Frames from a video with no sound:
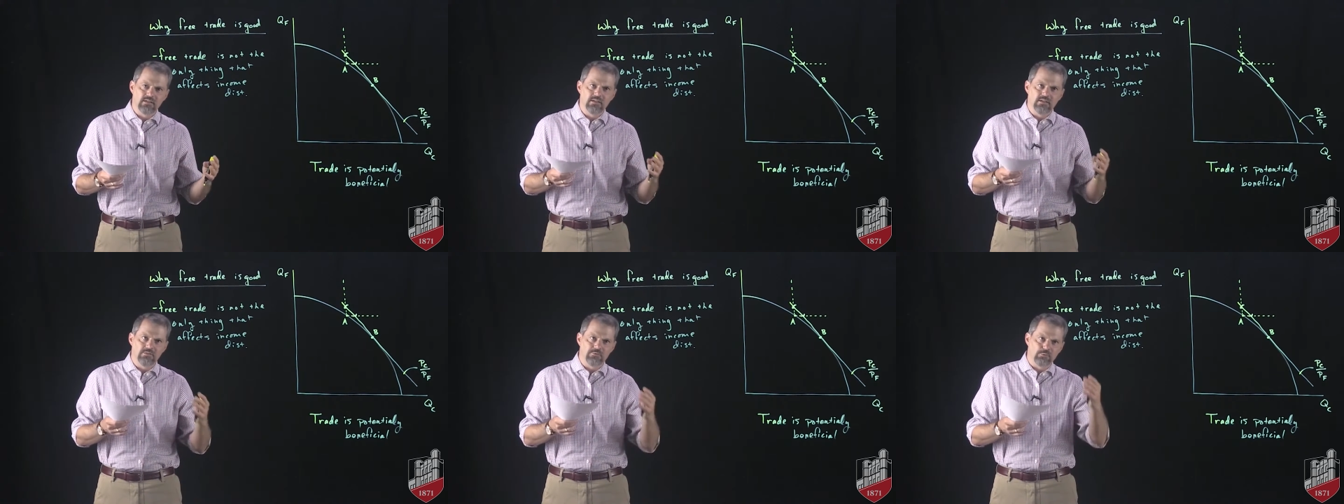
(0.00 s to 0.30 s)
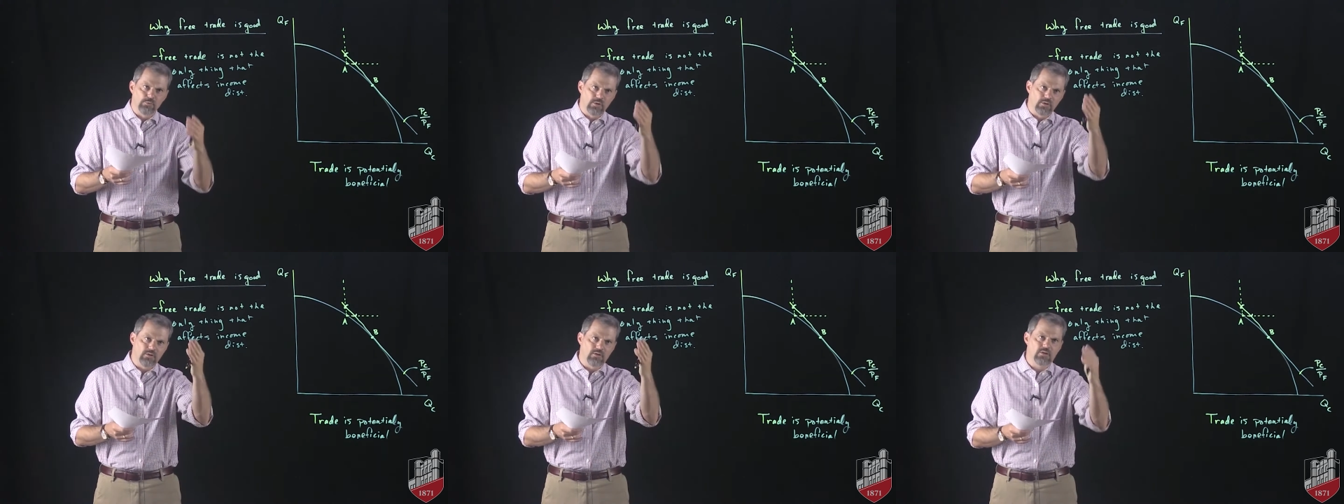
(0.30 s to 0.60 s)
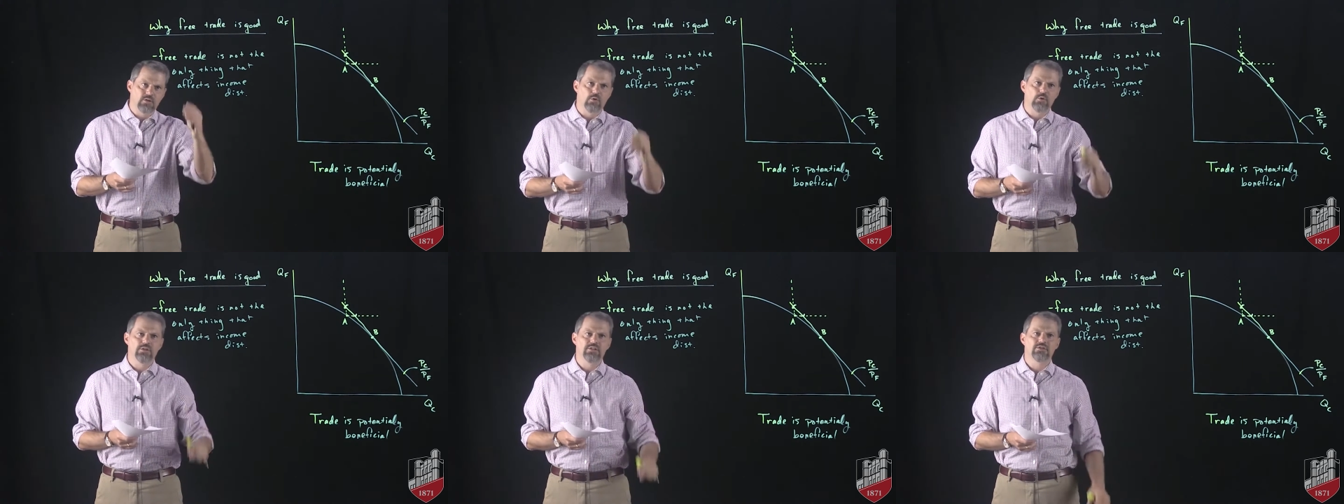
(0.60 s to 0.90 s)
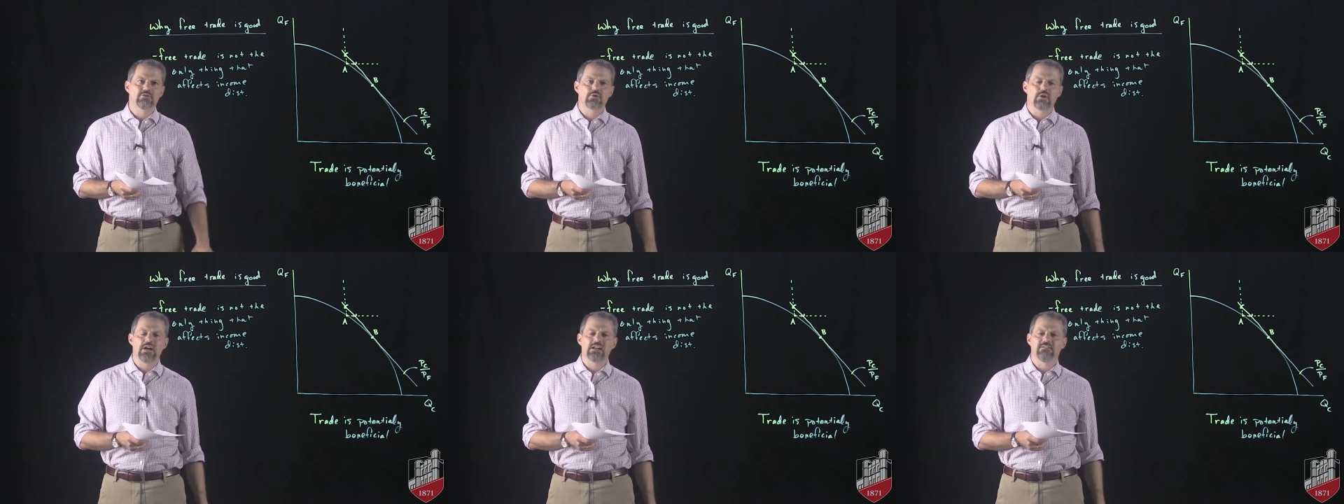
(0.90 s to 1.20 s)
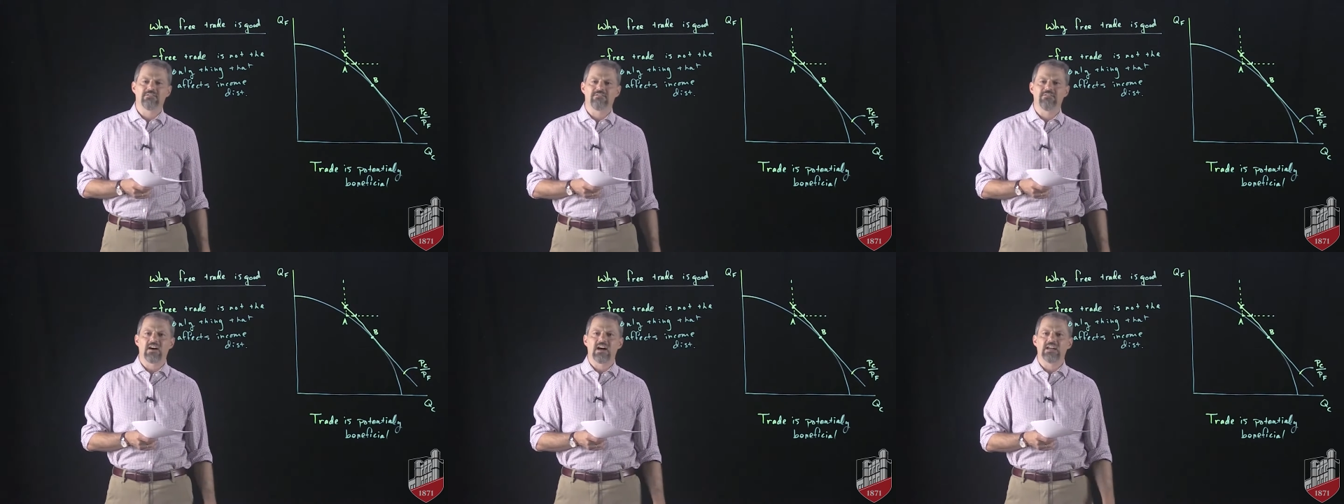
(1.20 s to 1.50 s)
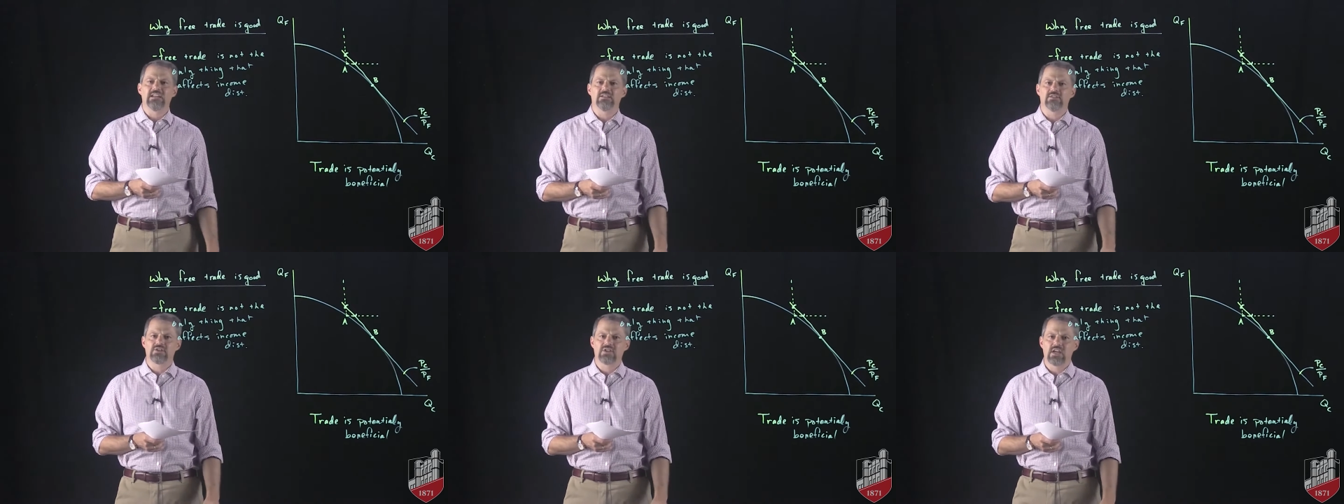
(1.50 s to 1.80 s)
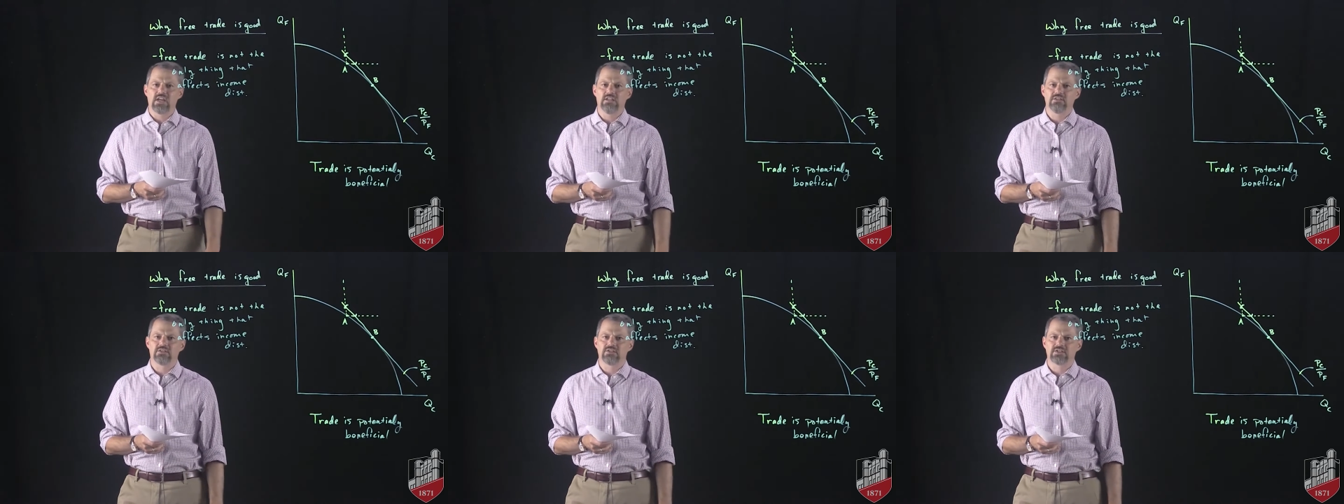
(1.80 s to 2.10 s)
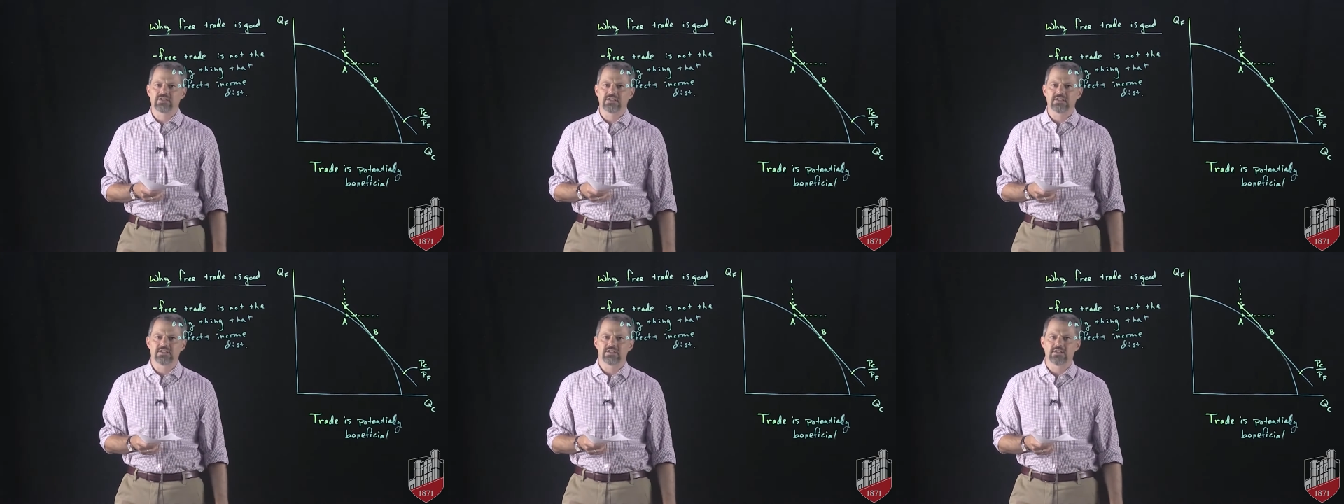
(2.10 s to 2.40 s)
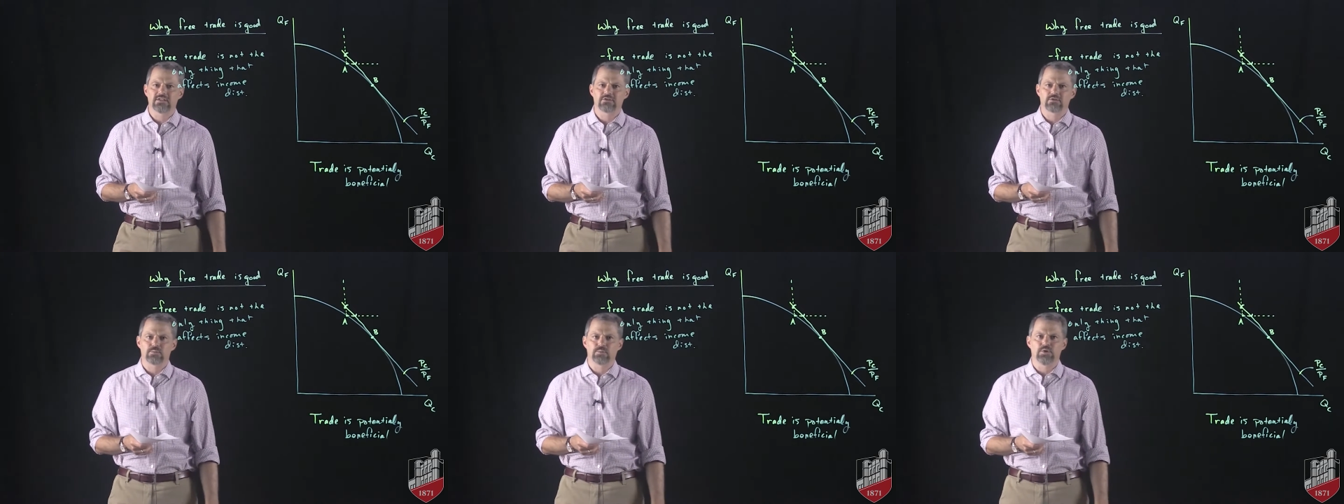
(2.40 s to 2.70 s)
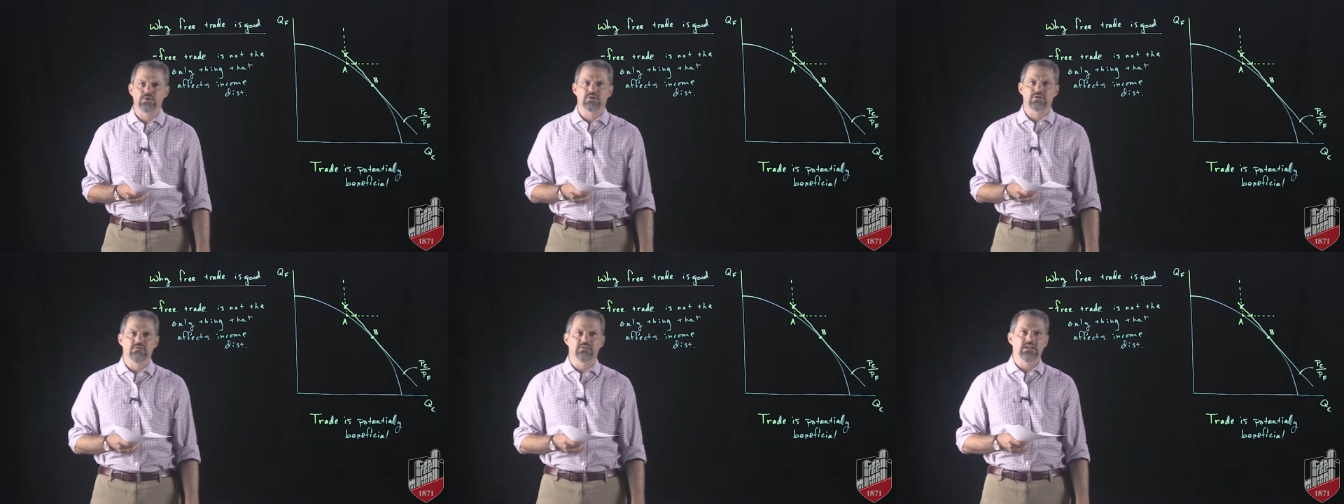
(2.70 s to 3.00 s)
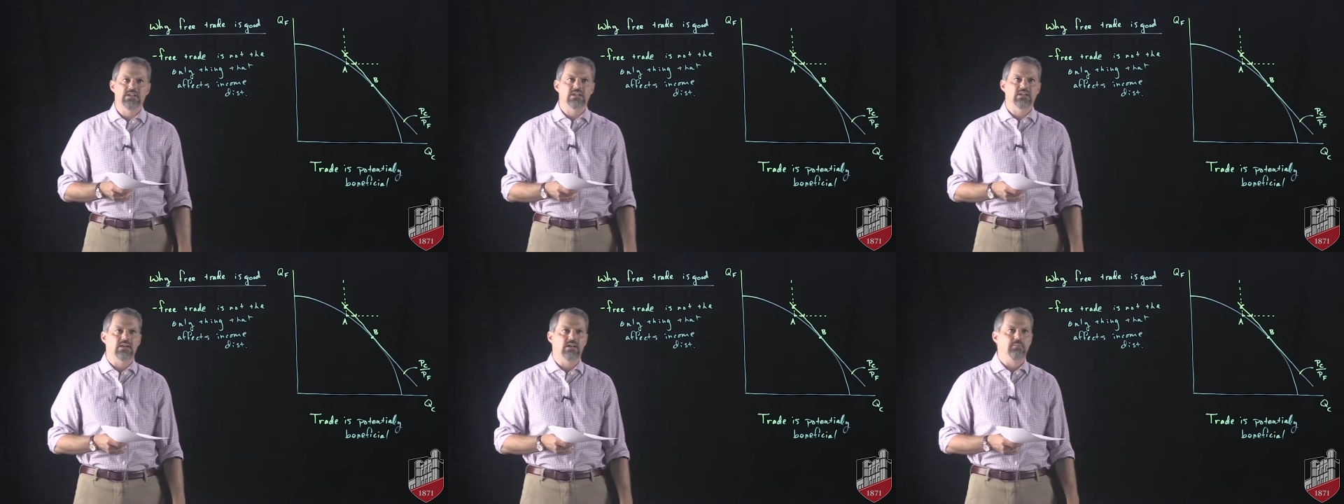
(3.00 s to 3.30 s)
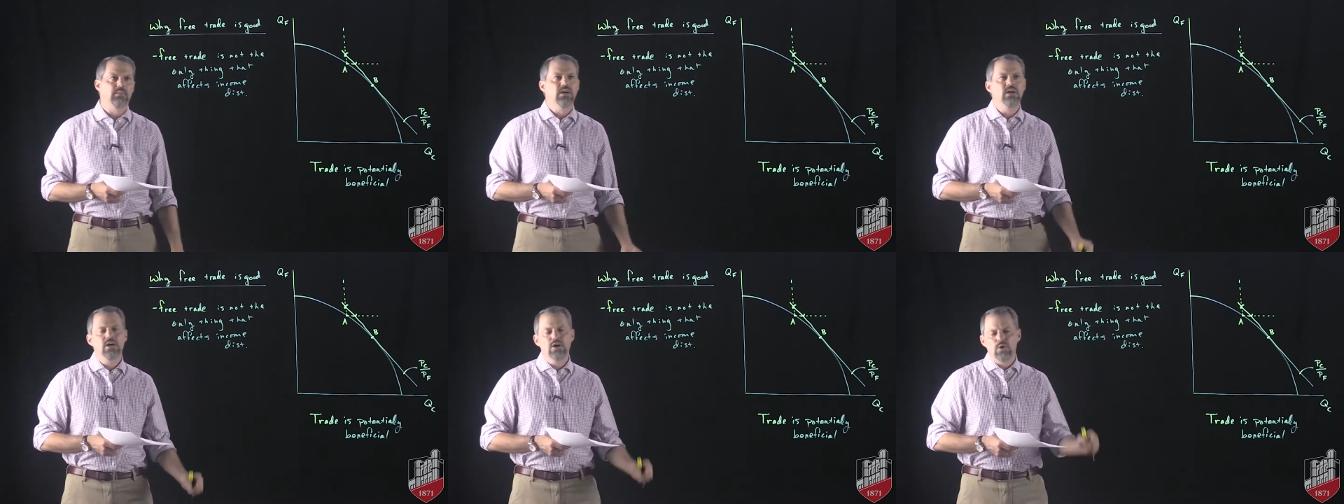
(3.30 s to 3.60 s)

if we're going to try to fight changes in the distribution of income.